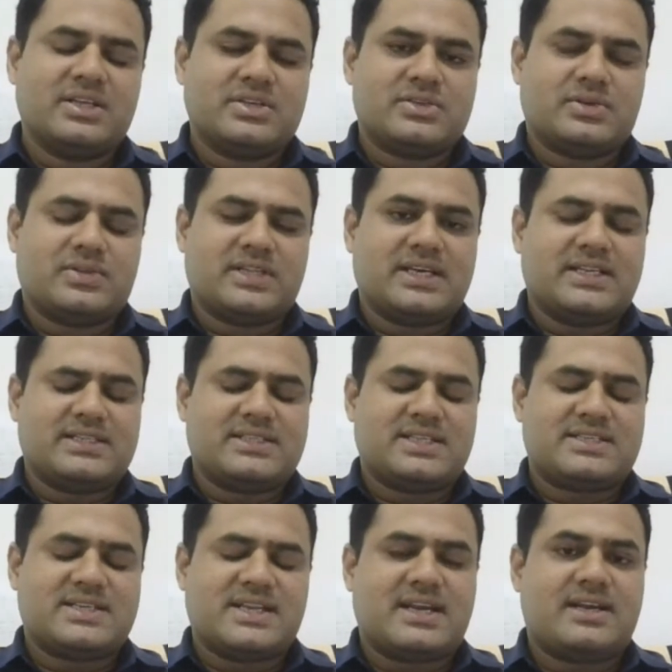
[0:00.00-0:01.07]
So that is
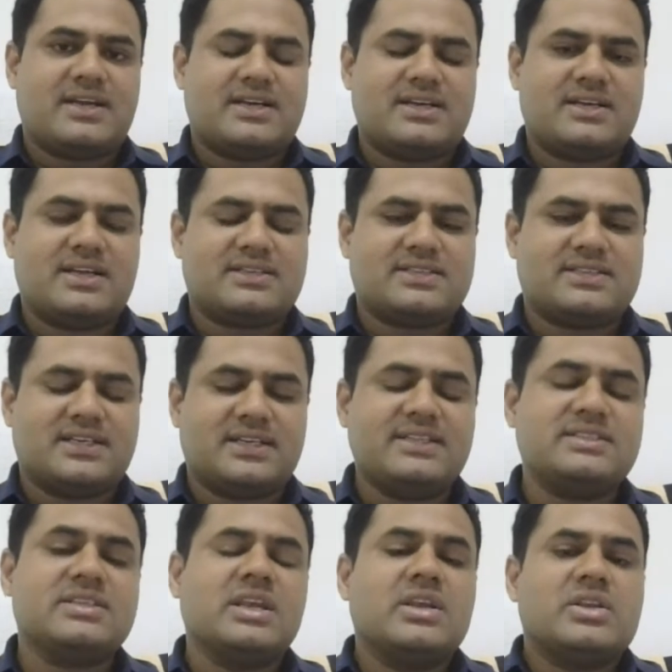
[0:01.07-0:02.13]
the standard
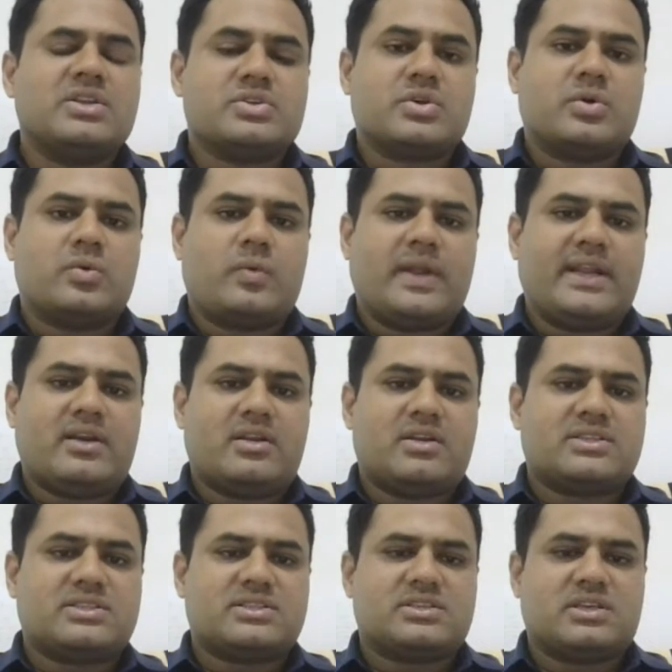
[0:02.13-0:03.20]
sentence. So weight
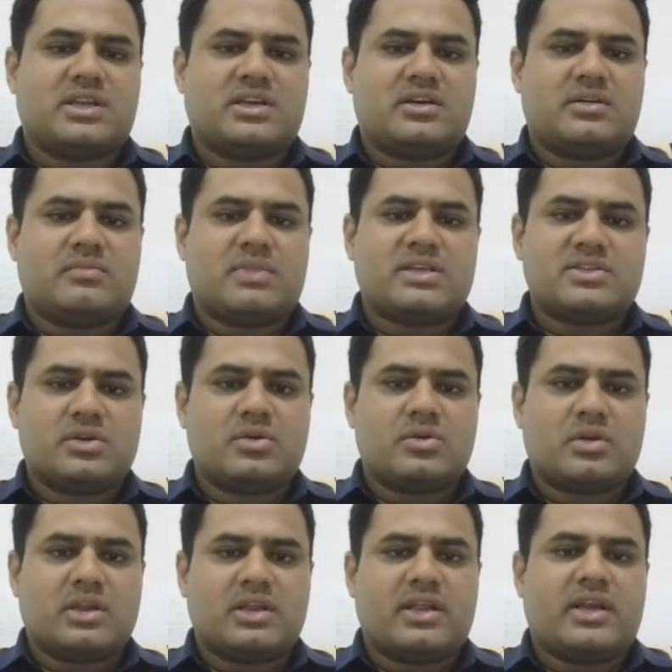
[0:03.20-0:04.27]
loss and
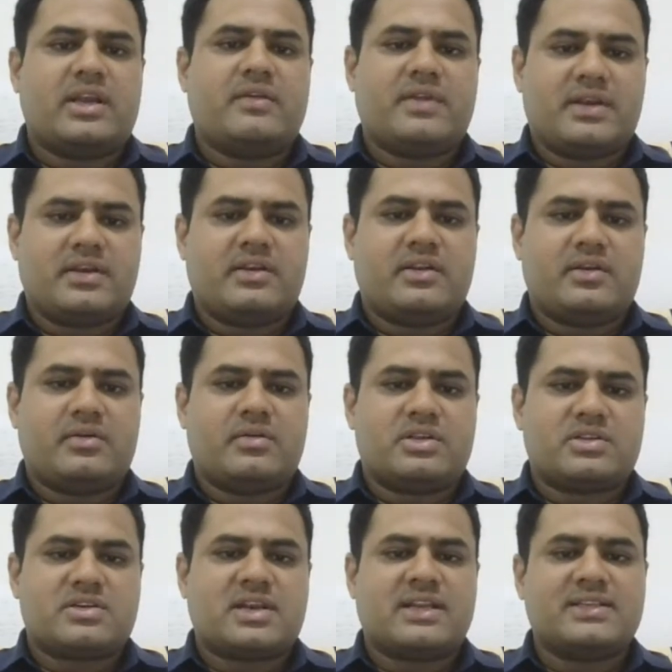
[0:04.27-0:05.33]
muscle, and even
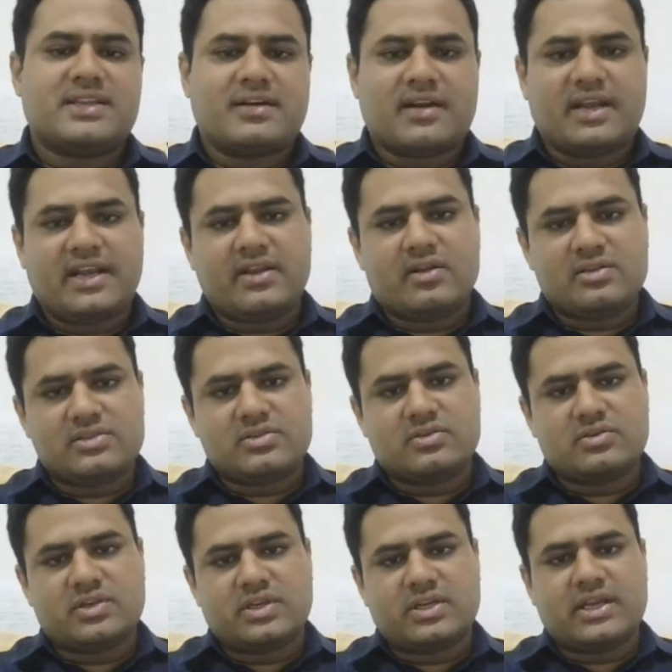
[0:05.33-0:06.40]
strength training
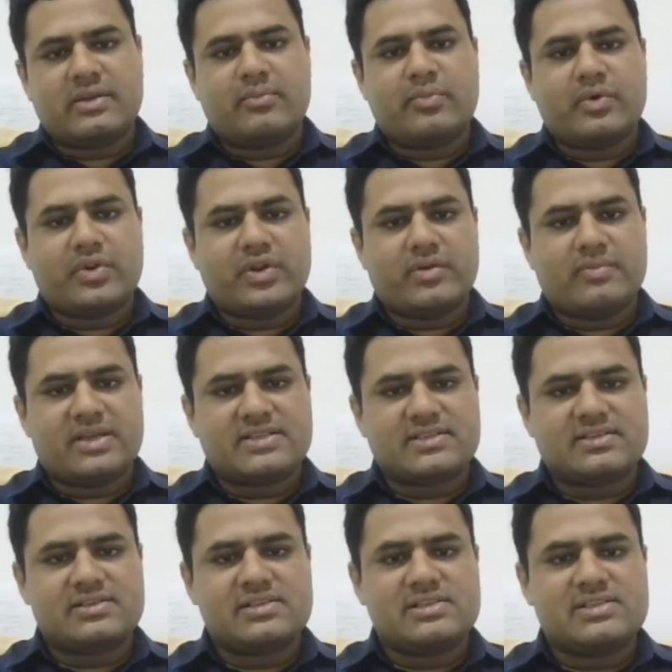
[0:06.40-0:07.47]
also, you can improve your
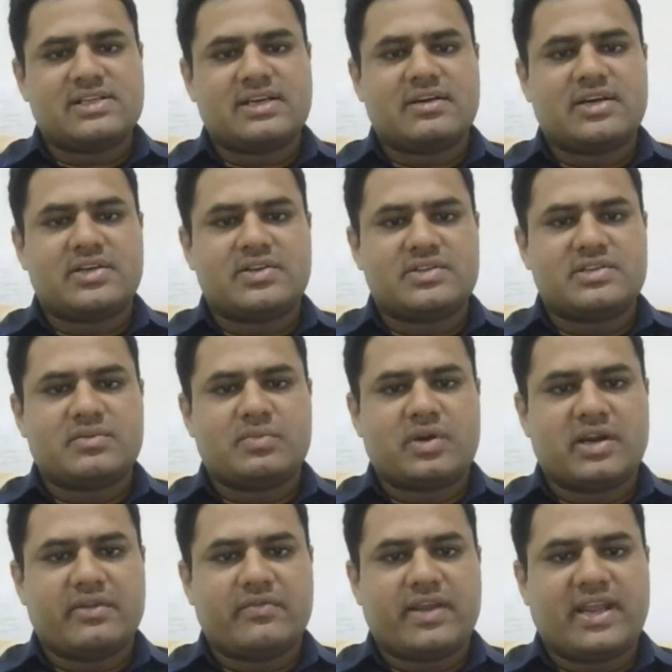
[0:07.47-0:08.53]
muscles and reduce the
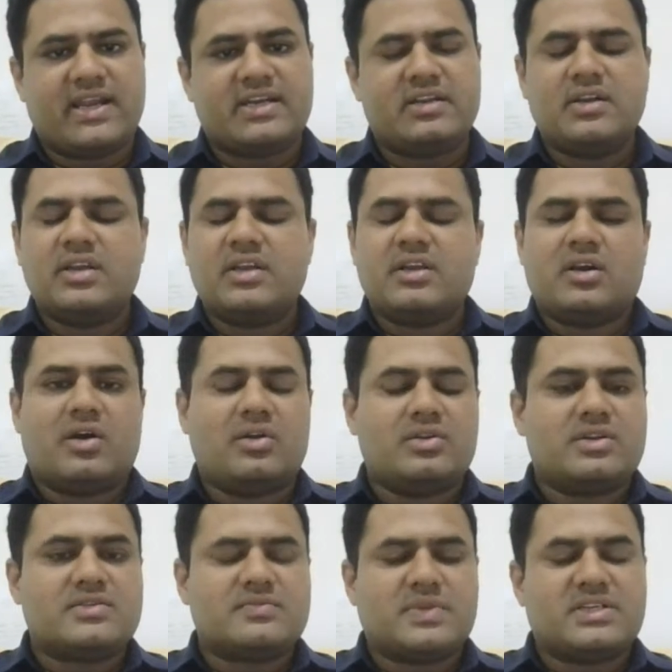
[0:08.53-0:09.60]
body fat.
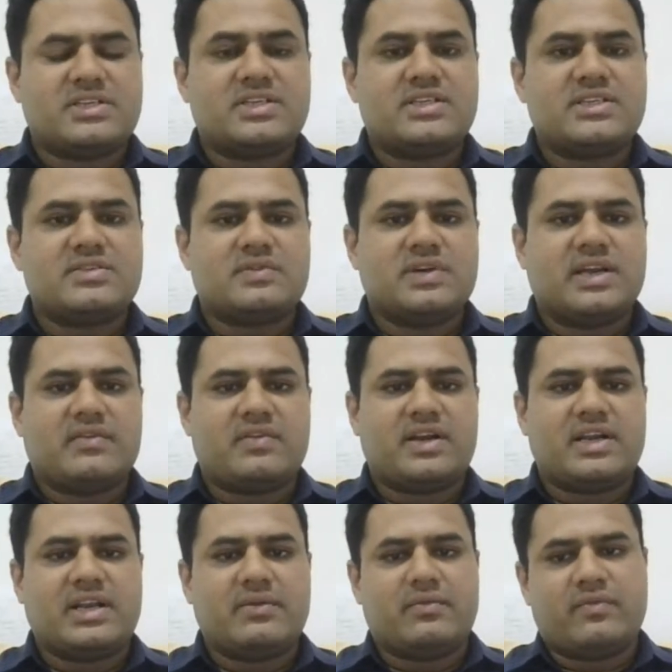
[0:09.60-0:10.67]
All those measures will
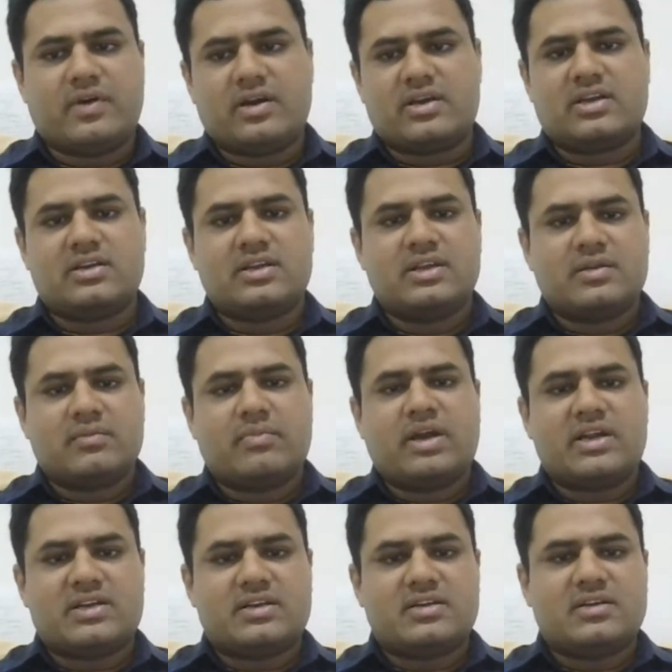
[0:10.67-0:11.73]
definitely work,
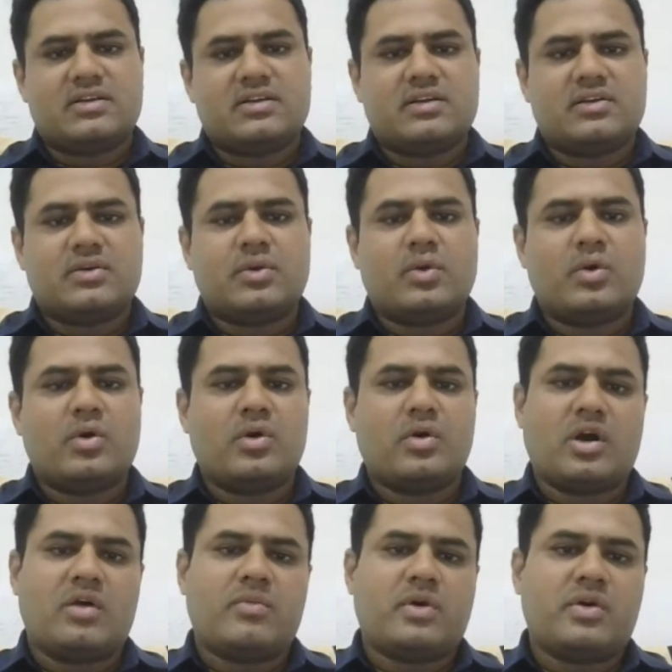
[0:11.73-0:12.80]
but
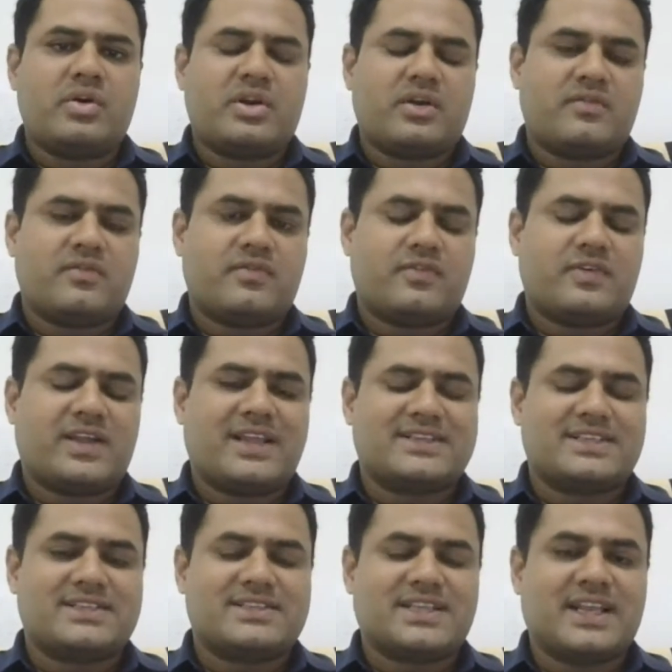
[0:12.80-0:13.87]
no amount of
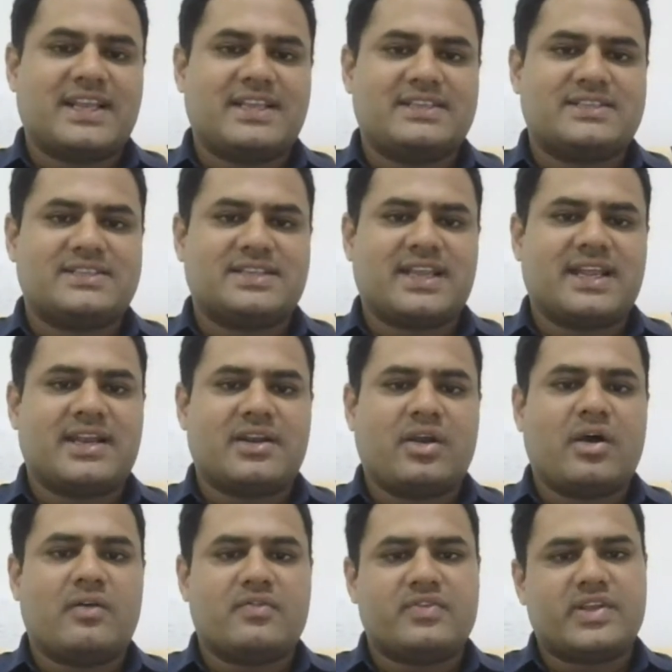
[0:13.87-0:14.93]
exercise can
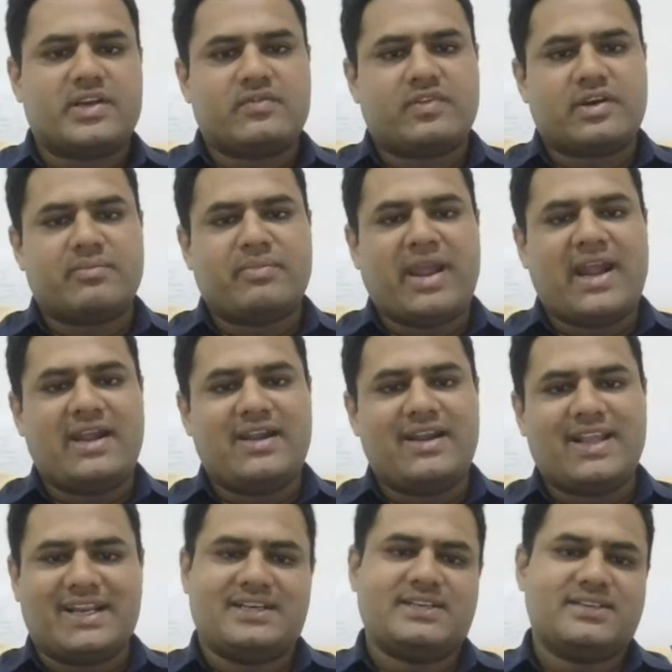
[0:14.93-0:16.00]
offset for a bad
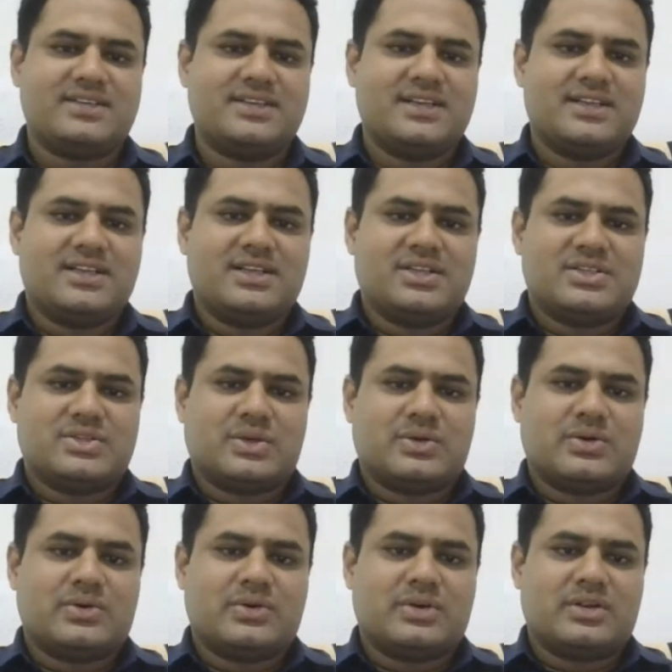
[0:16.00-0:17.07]
diet.
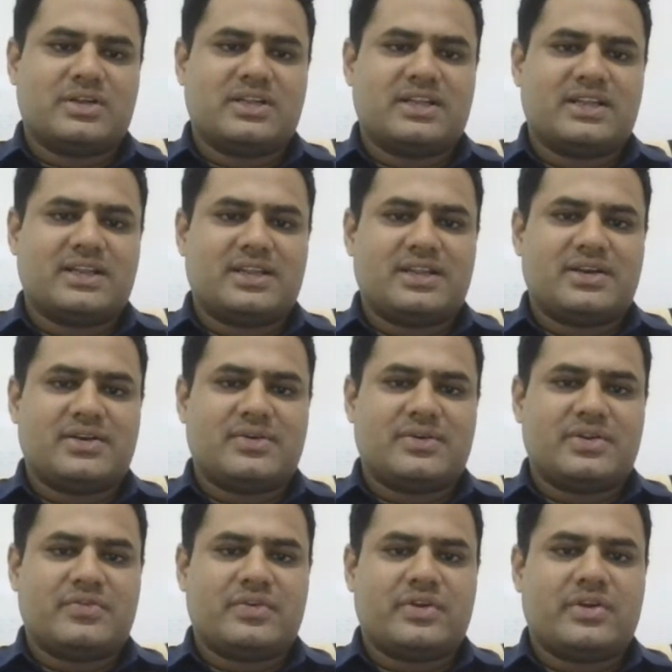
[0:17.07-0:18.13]
So
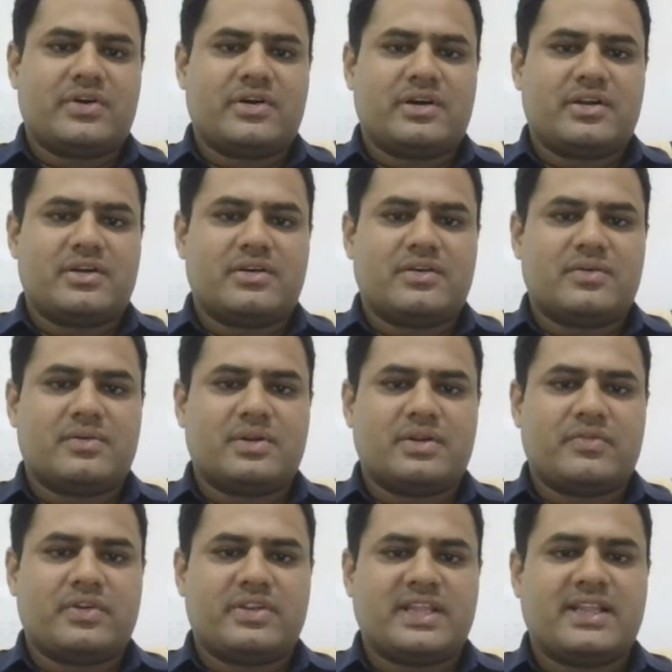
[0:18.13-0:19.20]
if
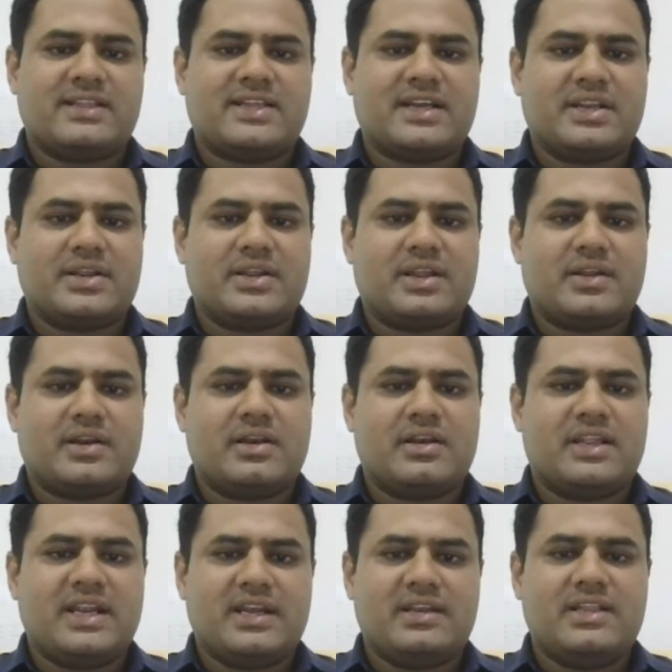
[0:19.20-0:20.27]
you think that
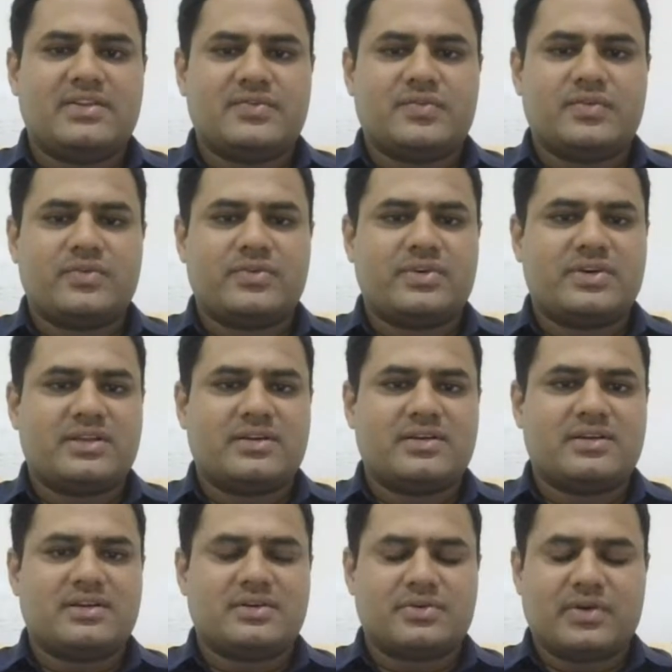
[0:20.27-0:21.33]
I'll eat this food
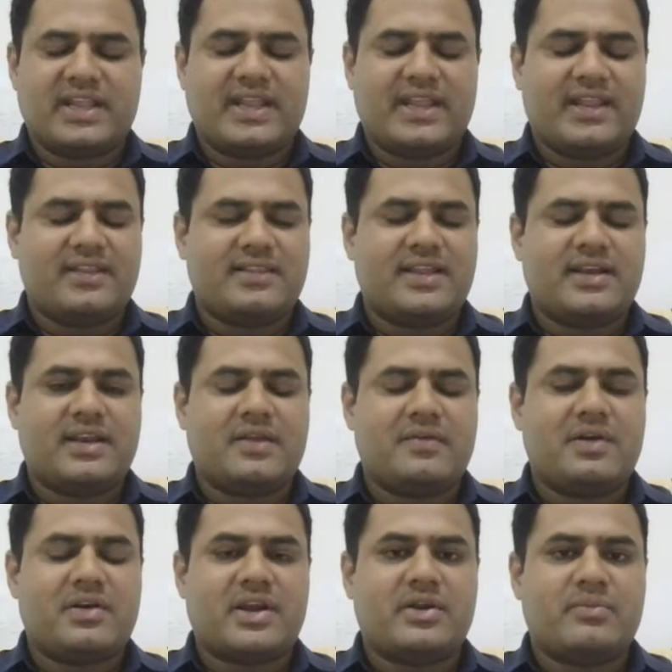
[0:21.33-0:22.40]
today and then I
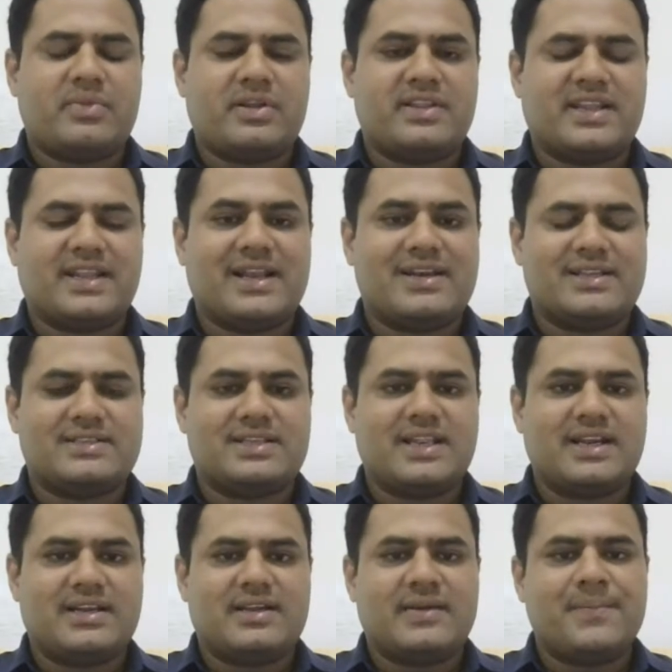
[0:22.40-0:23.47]
will try to burn the calories
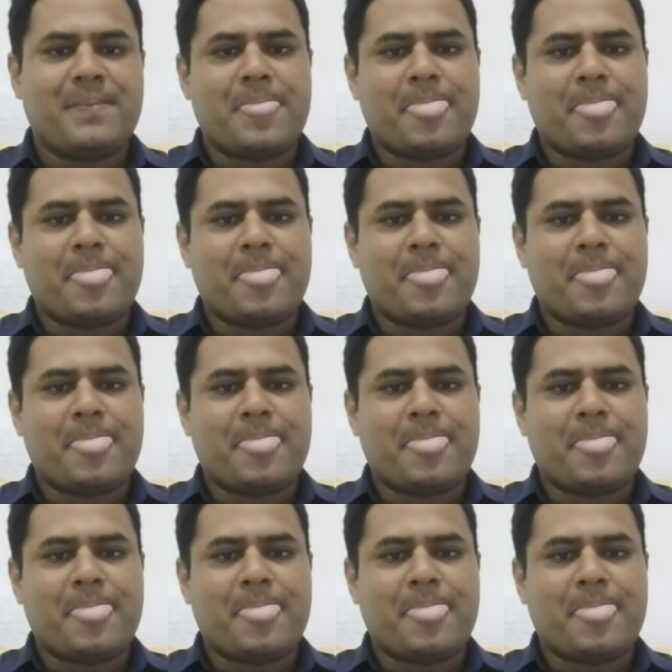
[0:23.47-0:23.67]
later,